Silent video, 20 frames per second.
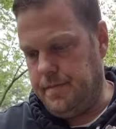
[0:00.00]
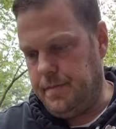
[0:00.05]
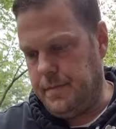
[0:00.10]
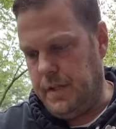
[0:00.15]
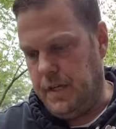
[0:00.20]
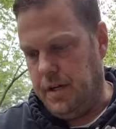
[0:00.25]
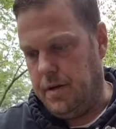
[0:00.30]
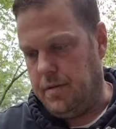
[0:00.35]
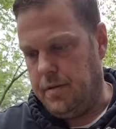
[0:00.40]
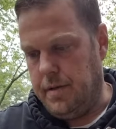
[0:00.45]

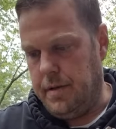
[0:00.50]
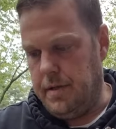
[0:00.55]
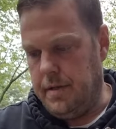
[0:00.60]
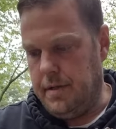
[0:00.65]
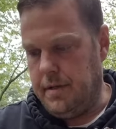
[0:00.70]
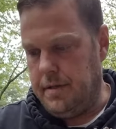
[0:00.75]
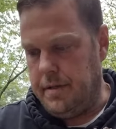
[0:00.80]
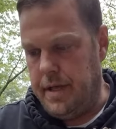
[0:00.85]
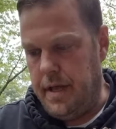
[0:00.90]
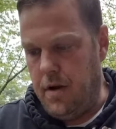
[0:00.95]
They
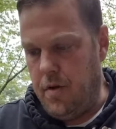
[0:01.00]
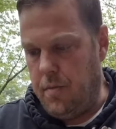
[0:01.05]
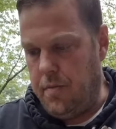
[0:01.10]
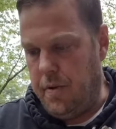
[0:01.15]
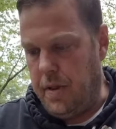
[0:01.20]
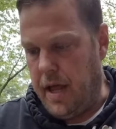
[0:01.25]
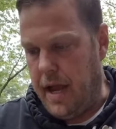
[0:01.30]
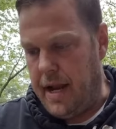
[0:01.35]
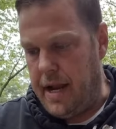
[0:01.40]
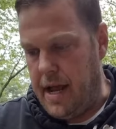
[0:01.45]
don't put
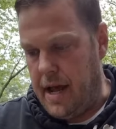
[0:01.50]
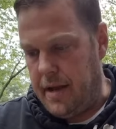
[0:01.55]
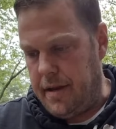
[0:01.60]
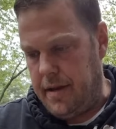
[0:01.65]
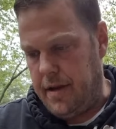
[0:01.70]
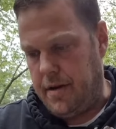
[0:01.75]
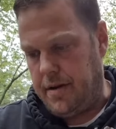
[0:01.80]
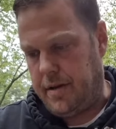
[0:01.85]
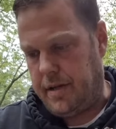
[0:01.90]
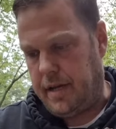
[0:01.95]
it down
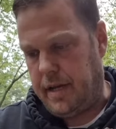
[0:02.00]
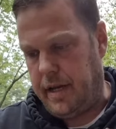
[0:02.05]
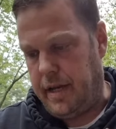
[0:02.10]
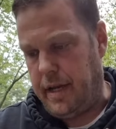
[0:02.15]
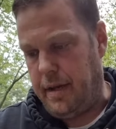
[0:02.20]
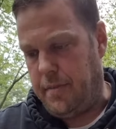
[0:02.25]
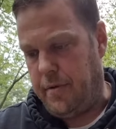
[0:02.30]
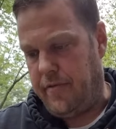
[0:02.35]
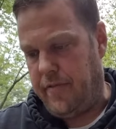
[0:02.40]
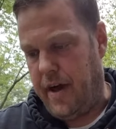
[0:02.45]
there at the
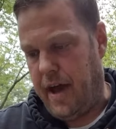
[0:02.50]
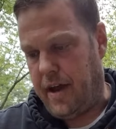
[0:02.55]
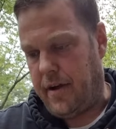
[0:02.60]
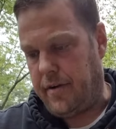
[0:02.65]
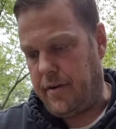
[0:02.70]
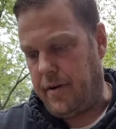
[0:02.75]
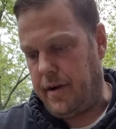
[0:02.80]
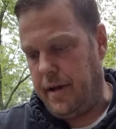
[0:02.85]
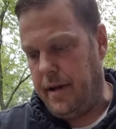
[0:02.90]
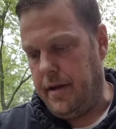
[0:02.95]
Cohiba
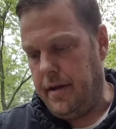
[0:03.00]
factory.